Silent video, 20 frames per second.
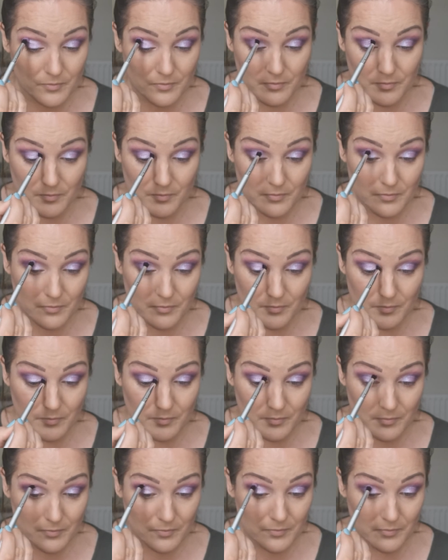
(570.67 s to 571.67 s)

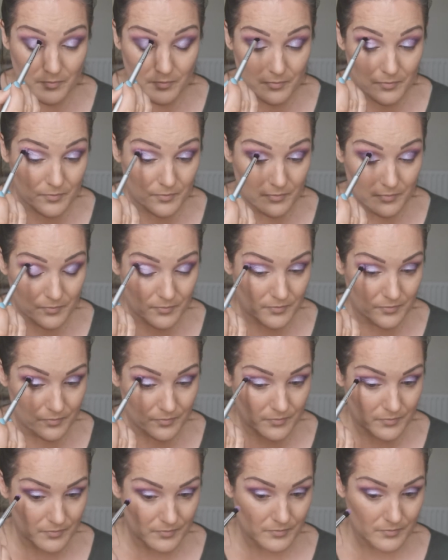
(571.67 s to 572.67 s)

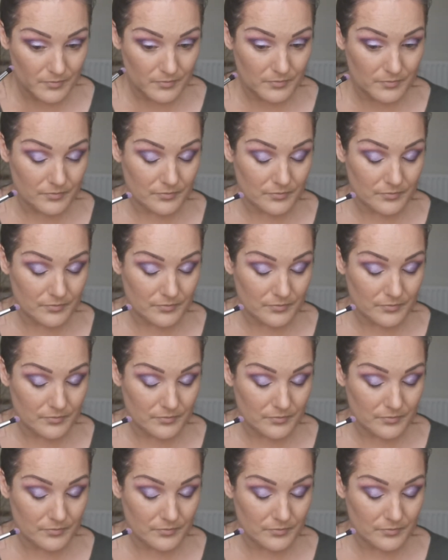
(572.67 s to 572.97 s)
Nothing is said.